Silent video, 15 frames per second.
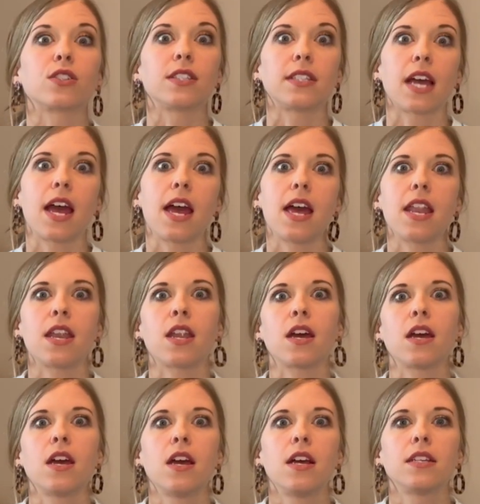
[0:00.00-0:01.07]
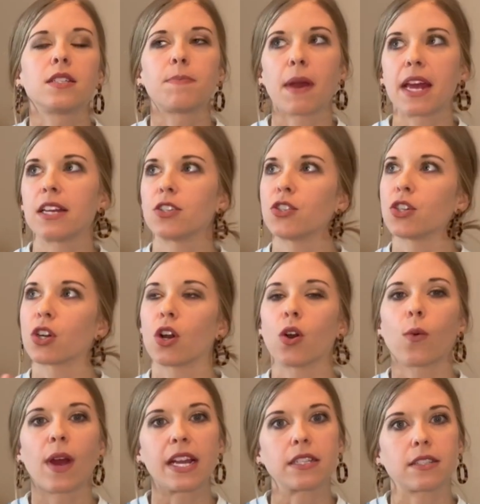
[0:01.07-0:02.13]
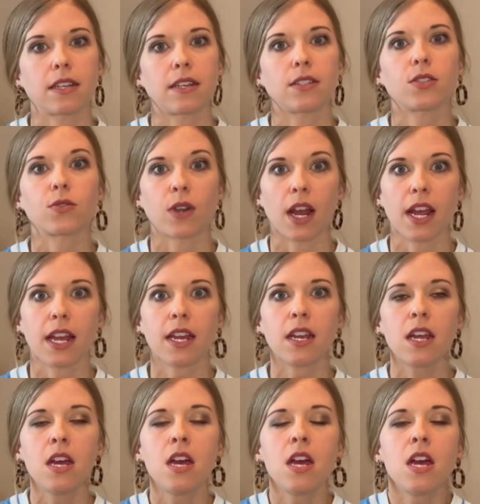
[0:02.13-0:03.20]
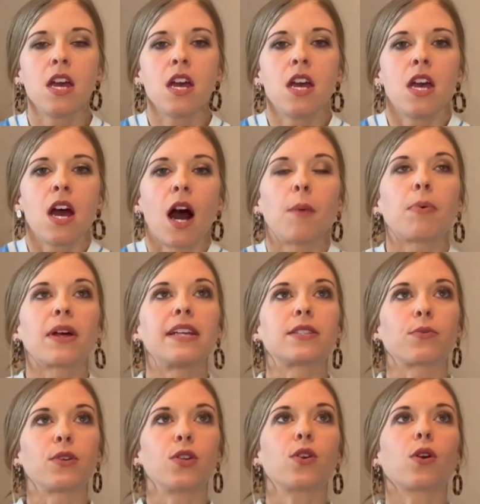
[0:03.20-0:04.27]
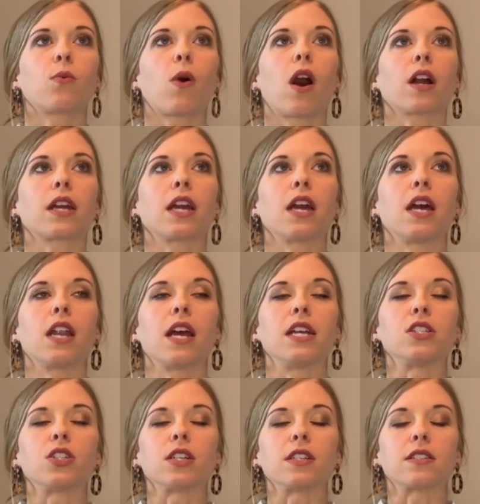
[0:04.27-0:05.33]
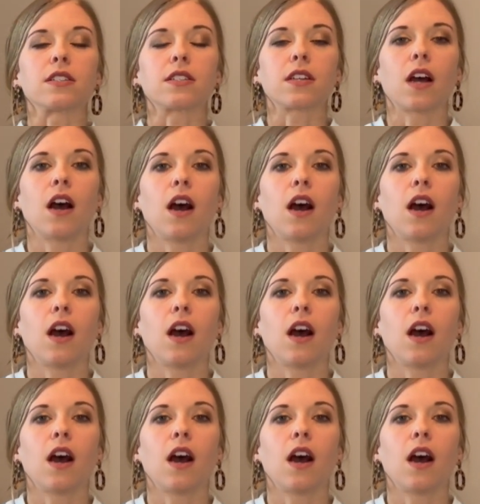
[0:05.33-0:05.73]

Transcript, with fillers: zen space, your oasis, right? A place where you can walk in and just